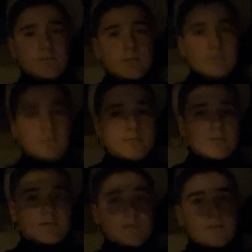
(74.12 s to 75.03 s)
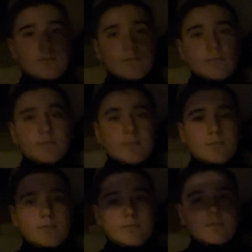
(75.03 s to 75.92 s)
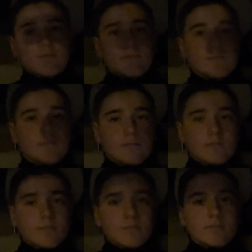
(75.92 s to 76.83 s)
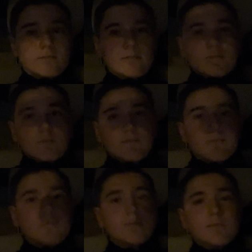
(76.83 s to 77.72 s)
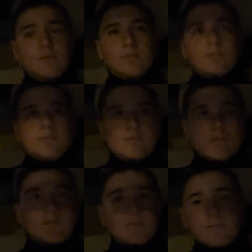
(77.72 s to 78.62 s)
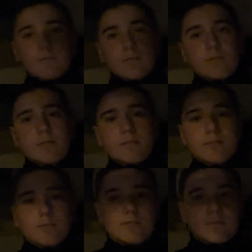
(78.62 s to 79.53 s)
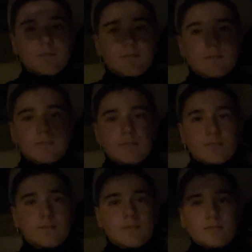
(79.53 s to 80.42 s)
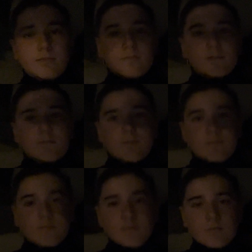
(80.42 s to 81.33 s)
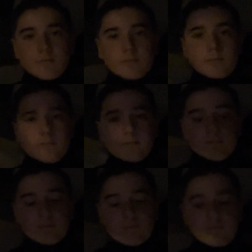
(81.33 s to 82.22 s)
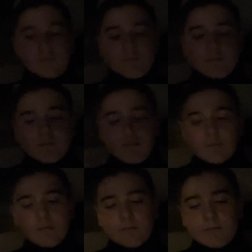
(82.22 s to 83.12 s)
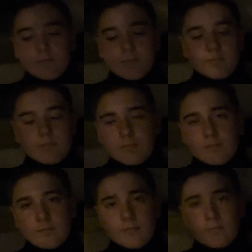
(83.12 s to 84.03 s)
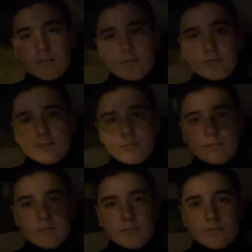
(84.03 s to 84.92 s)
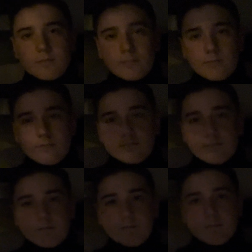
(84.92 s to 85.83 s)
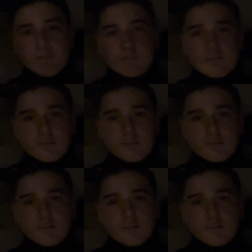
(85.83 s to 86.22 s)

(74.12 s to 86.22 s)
they played really good football in the first half. They were by far the better side. Looked more hungry. They pressed. And obviously our centre backs, all three of them, don't like having